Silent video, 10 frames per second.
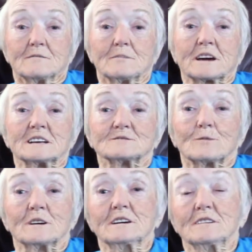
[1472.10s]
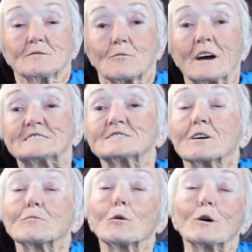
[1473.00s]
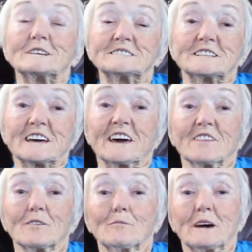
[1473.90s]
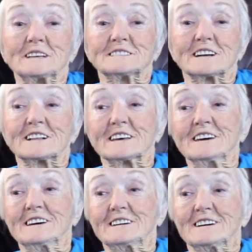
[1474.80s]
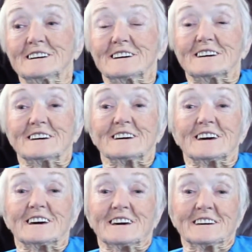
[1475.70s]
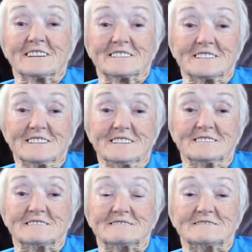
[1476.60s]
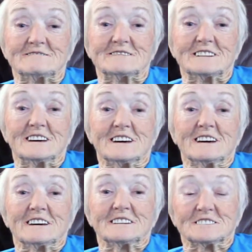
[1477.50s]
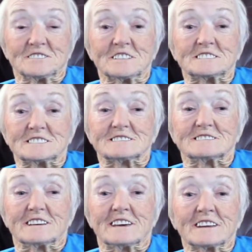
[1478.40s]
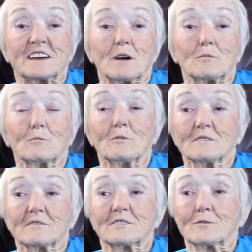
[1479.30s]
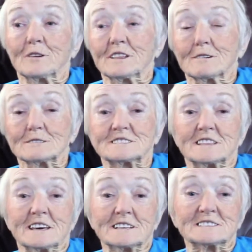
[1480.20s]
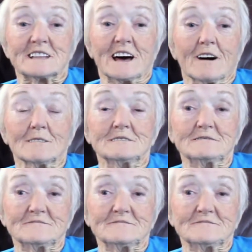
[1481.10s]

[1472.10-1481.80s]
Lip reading: Because we raised our boys together, basically, and she's incapable of doing those things now.